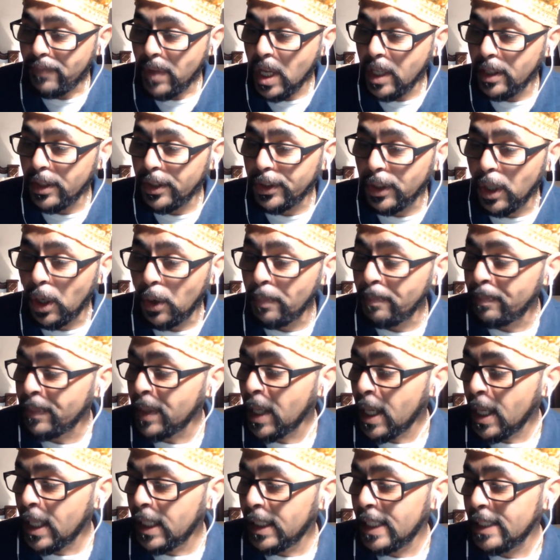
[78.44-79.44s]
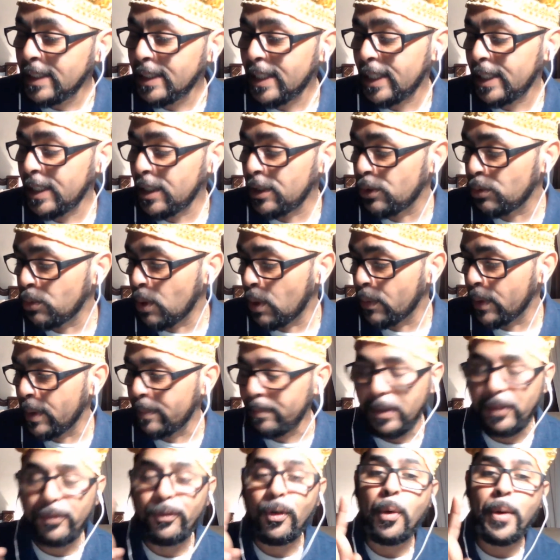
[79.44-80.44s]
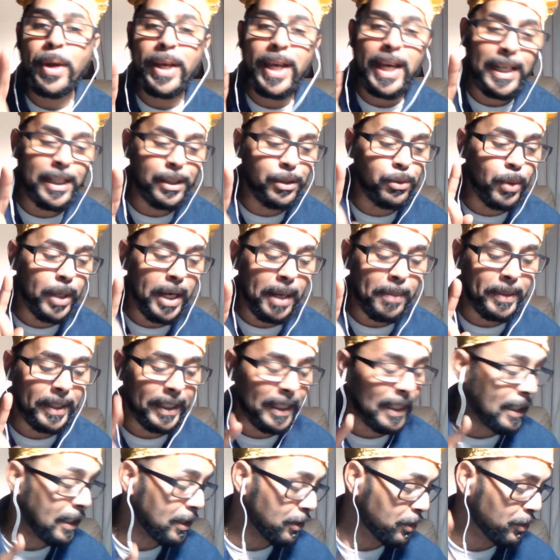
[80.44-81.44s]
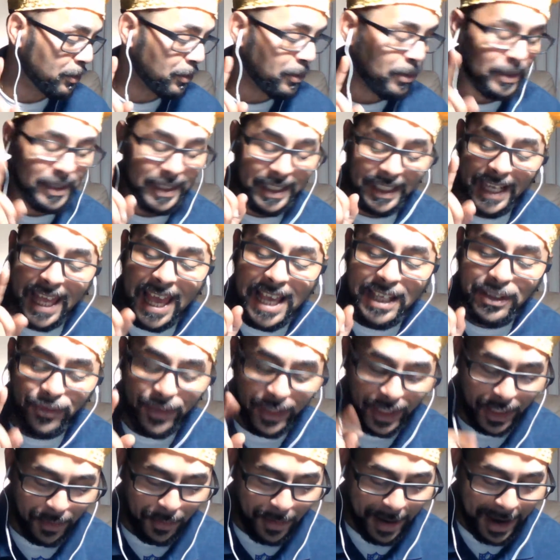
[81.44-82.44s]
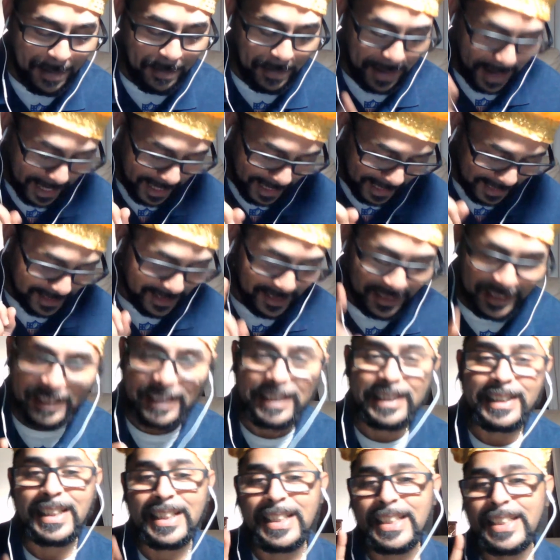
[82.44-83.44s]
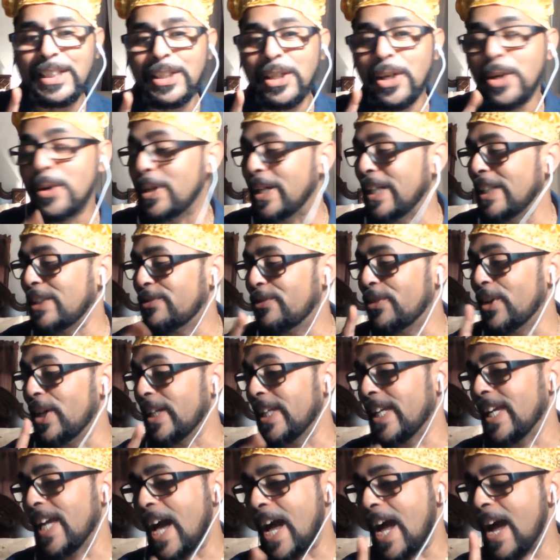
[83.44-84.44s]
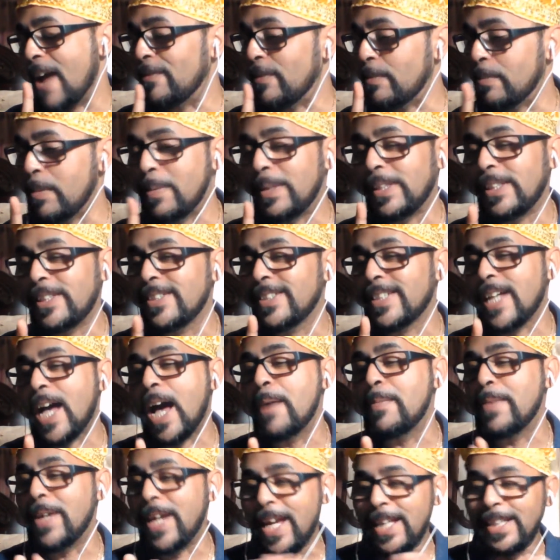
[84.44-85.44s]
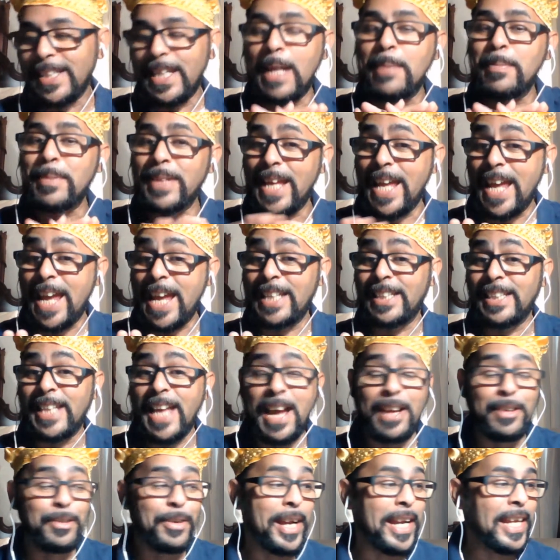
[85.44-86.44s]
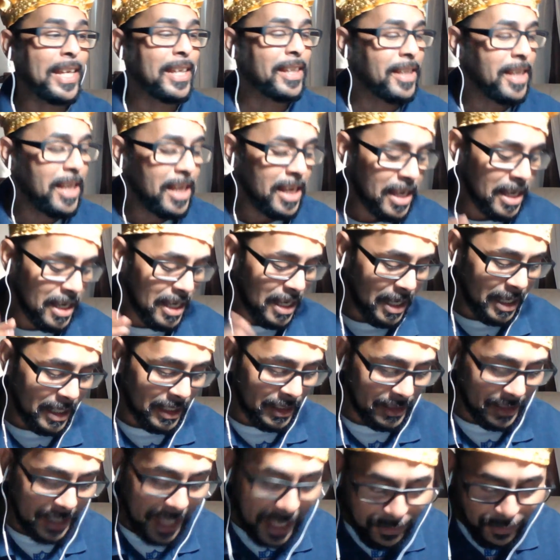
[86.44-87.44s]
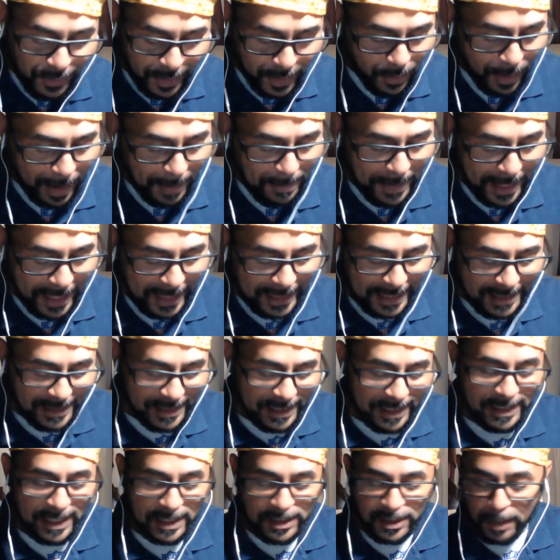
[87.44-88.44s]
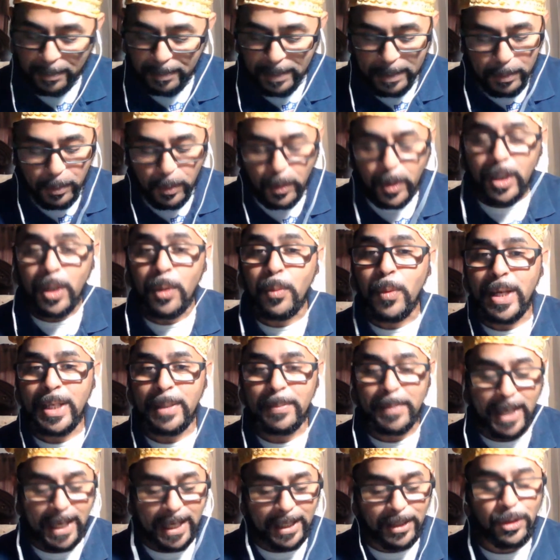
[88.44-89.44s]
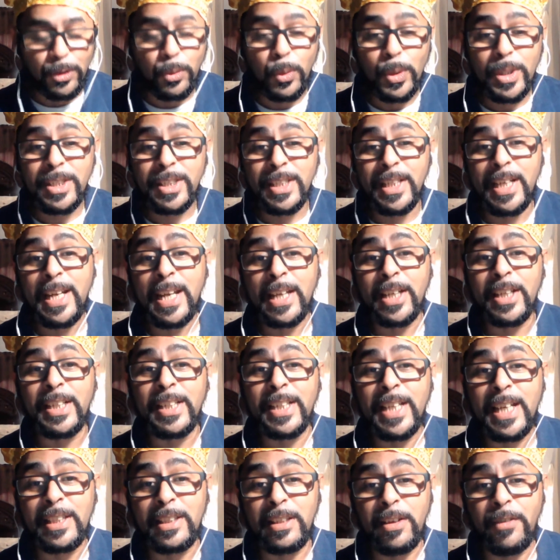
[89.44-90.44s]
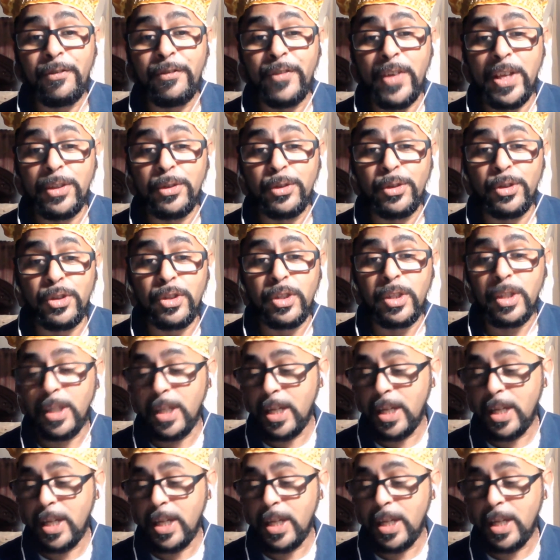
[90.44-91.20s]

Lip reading: so let's get into what before we get into what I'm going to get into. The last video I made, it's funny. I'm going to make this comment and then I'm going to end that, right? The last video I made, I said that some people are going to wind up getting twisted and they're going to get their feathers